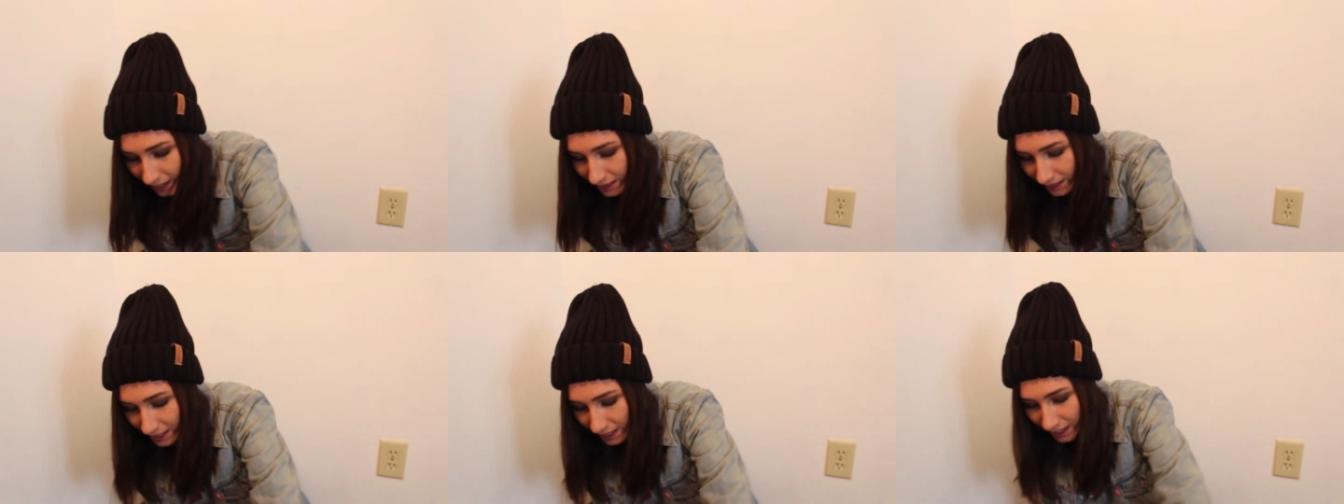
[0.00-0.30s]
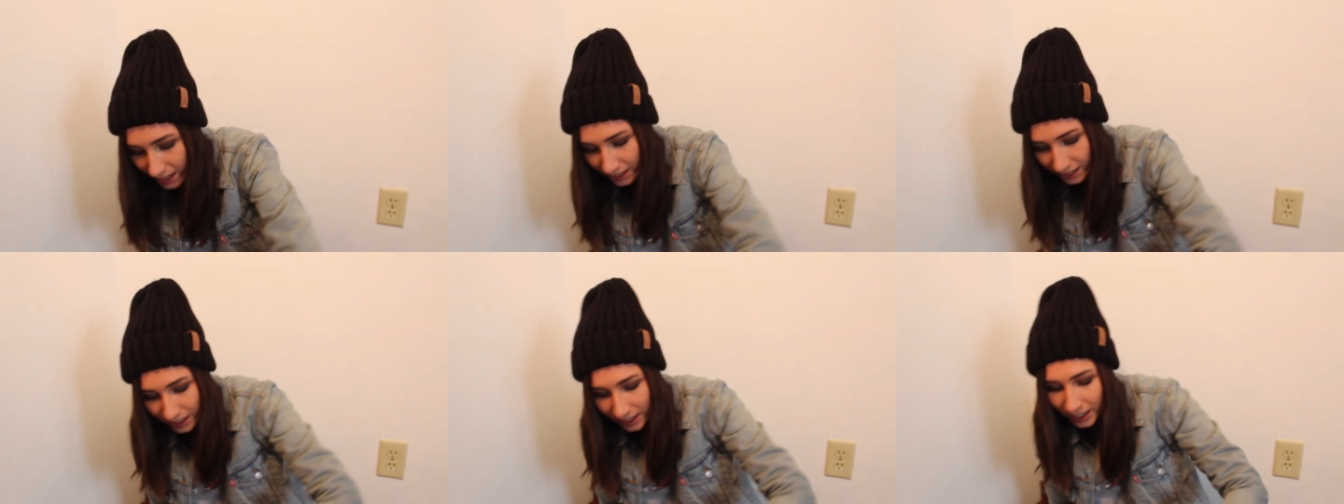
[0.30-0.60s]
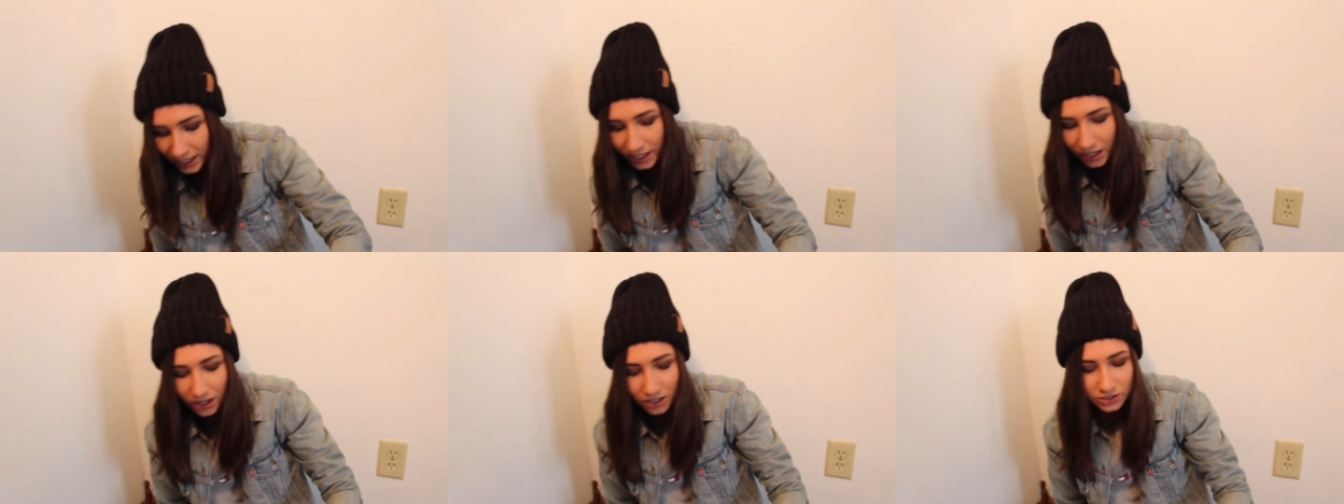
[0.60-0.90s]
And then
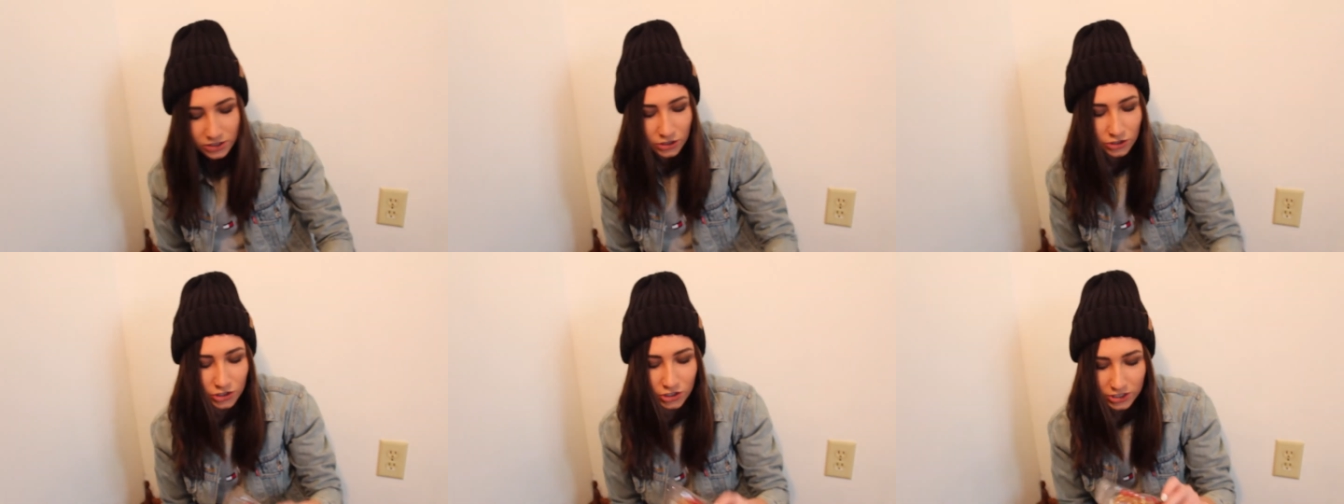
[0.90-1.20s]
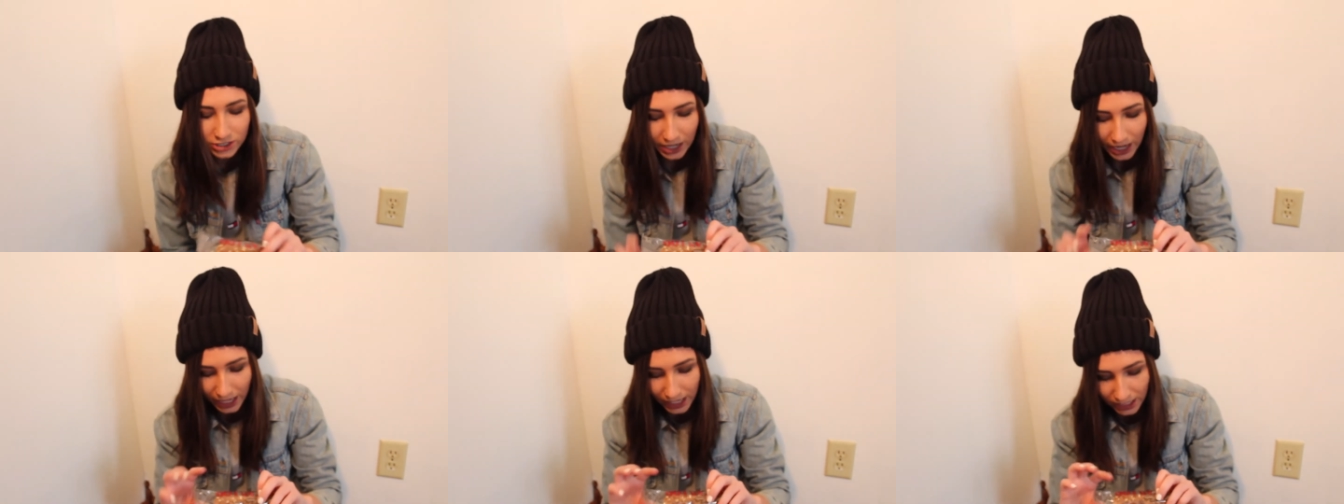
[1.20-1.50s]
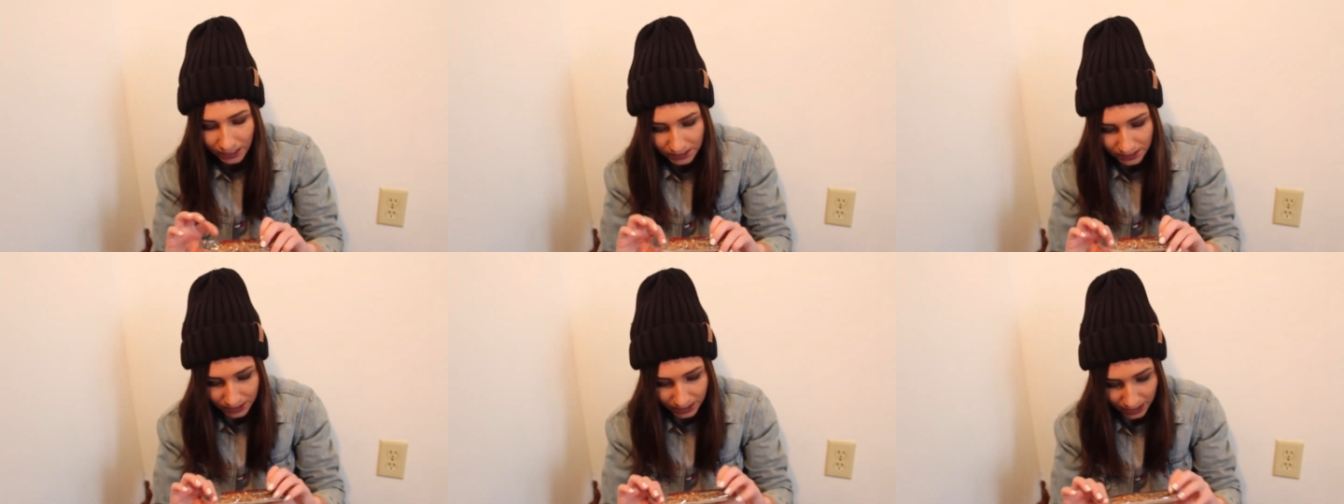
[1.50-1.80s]
he also just got
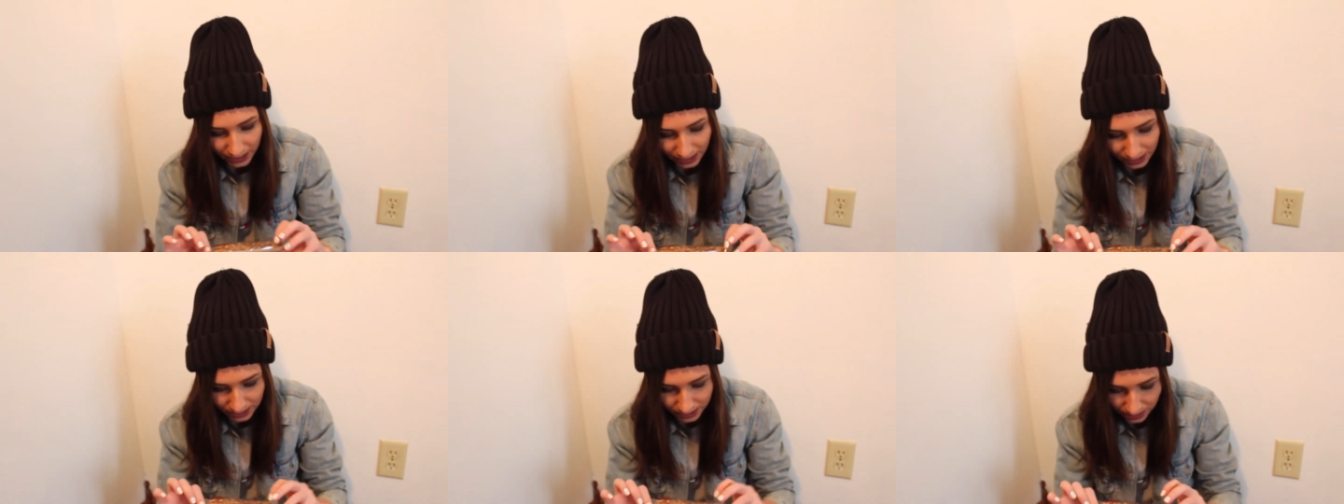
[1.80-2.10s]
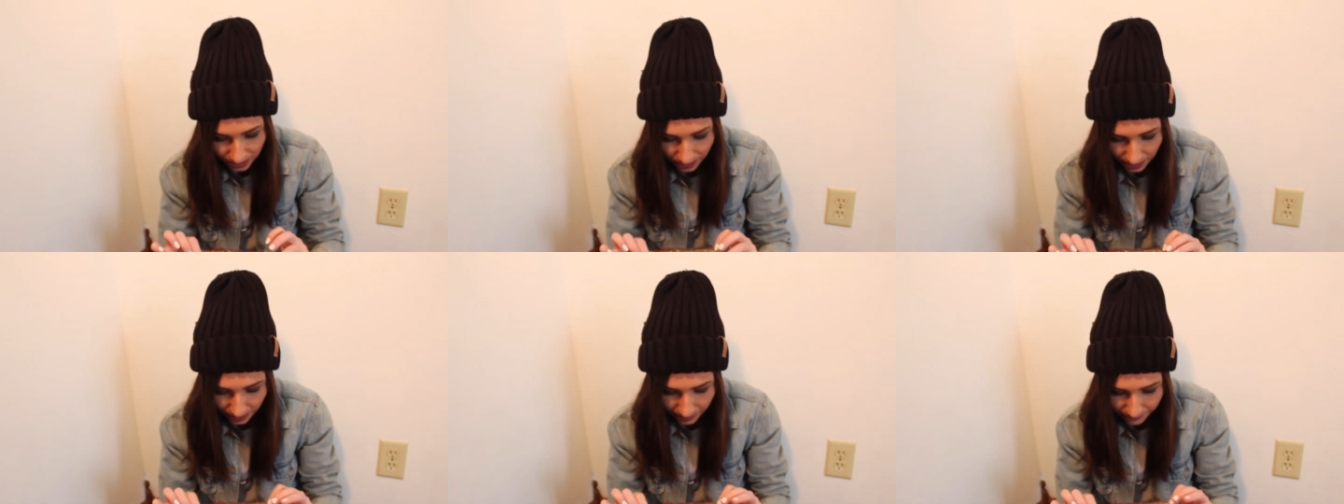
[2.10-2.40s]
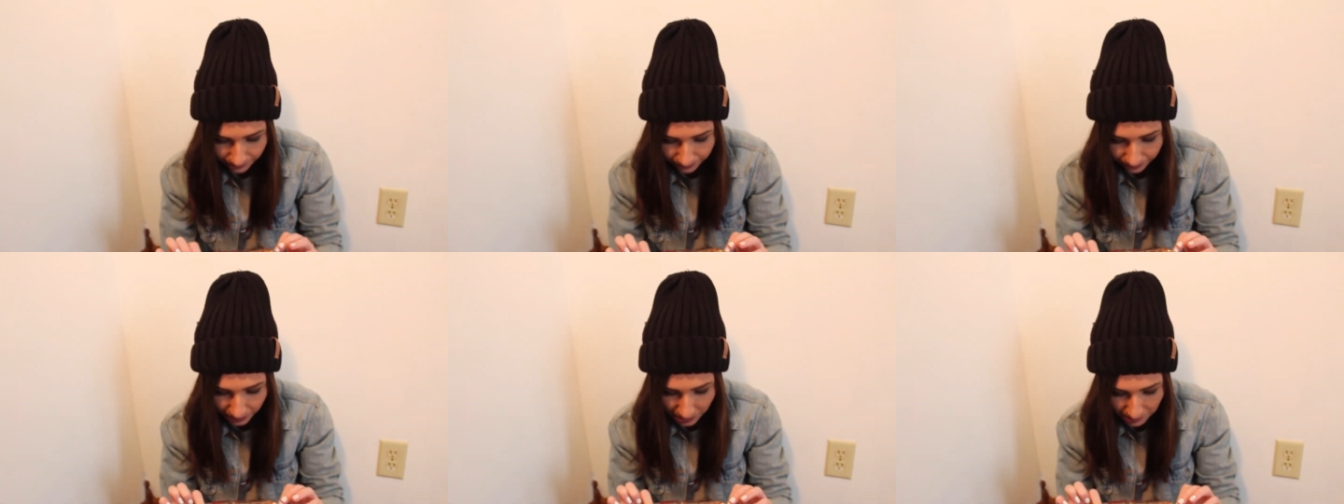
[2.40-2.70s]
us this
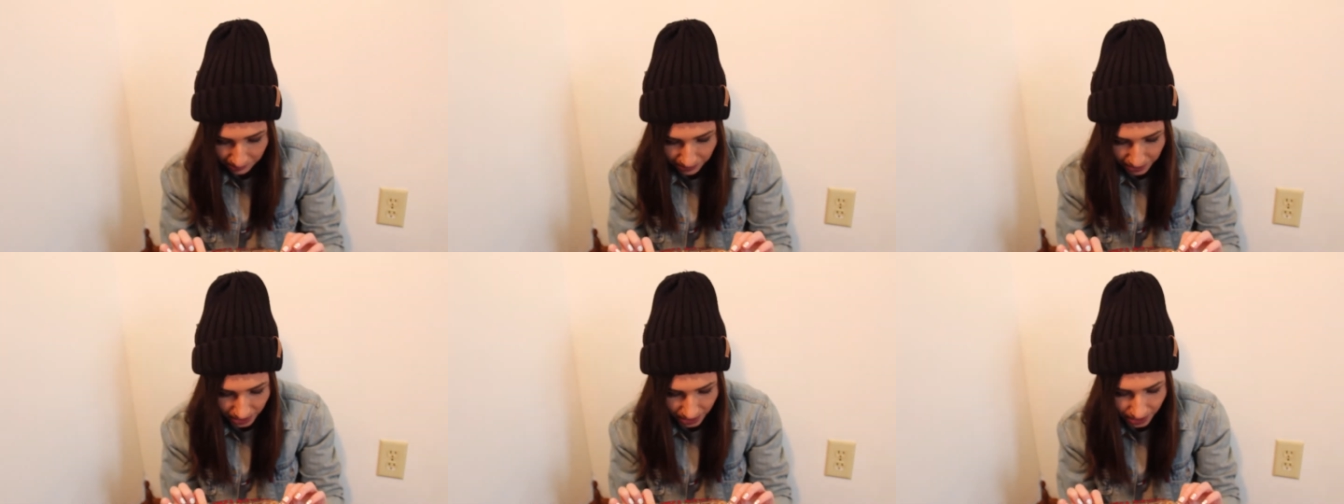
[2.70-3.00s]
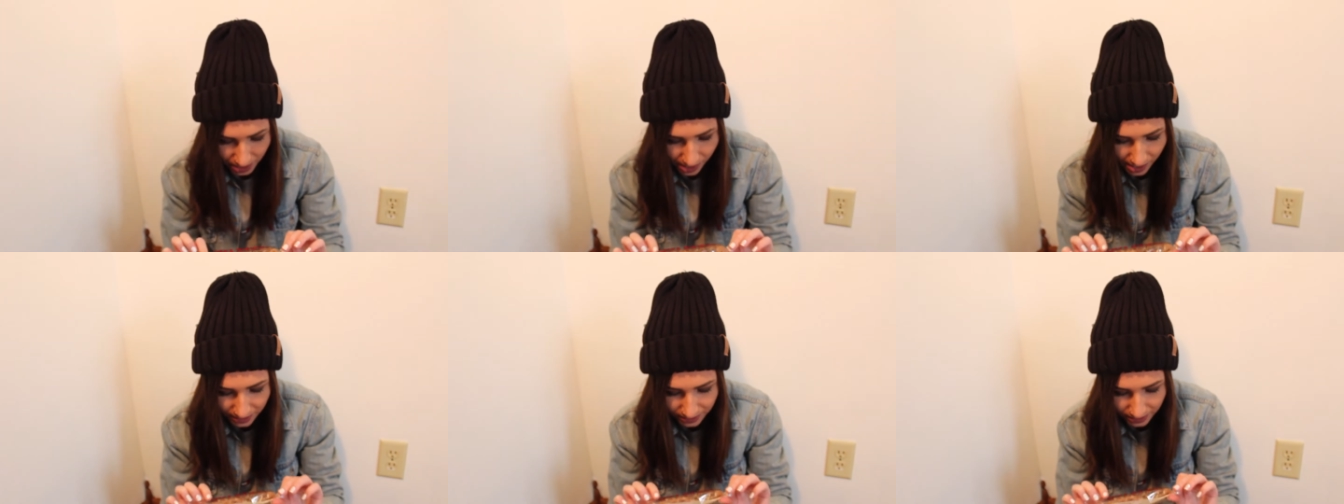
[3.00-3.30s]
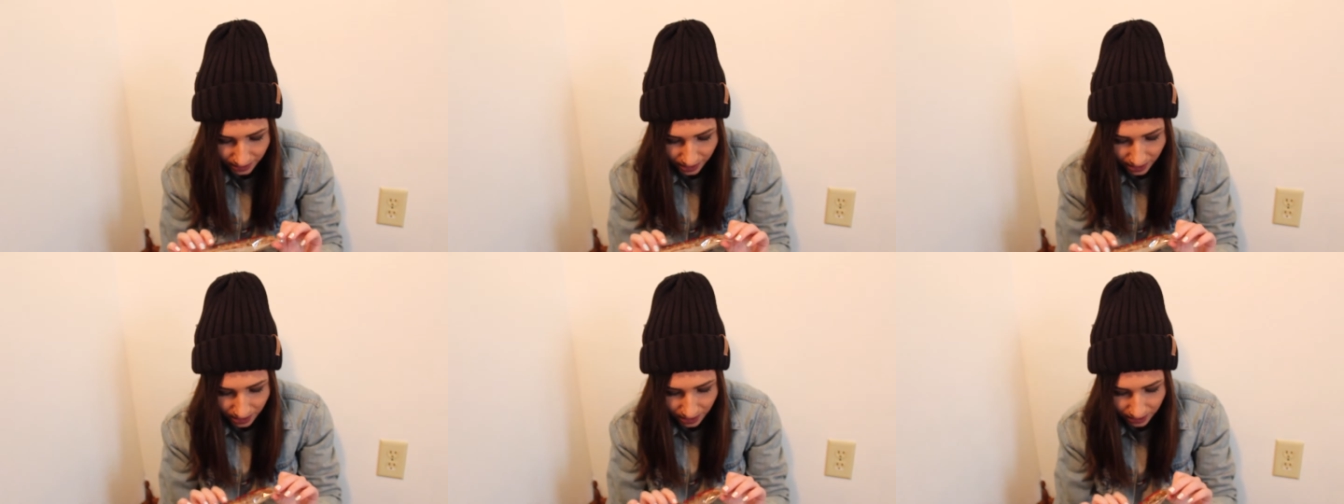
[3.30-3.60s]
um, pecan
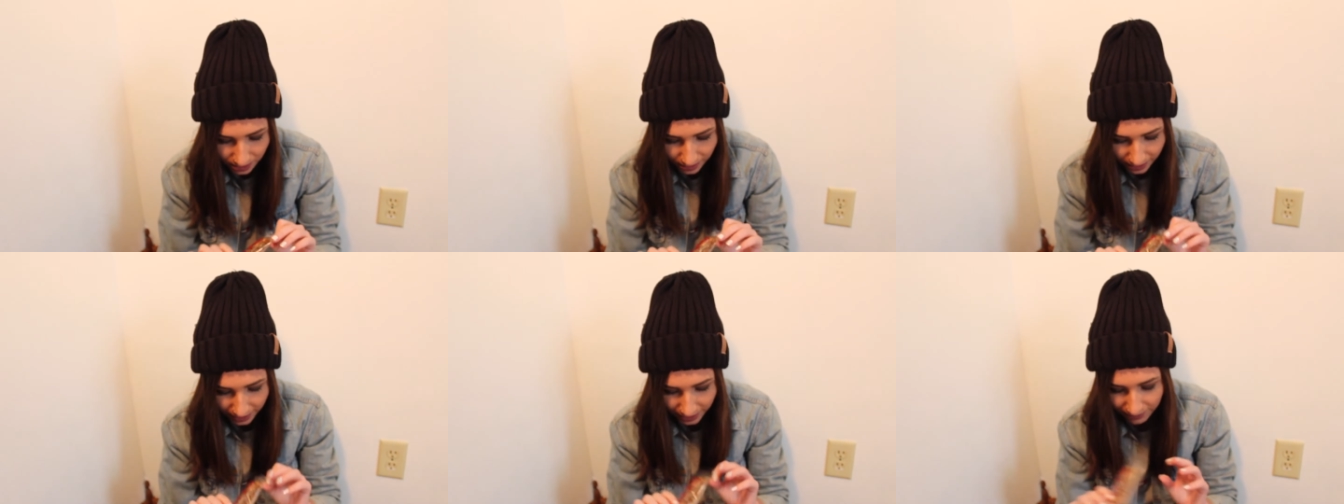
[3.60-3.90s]
log.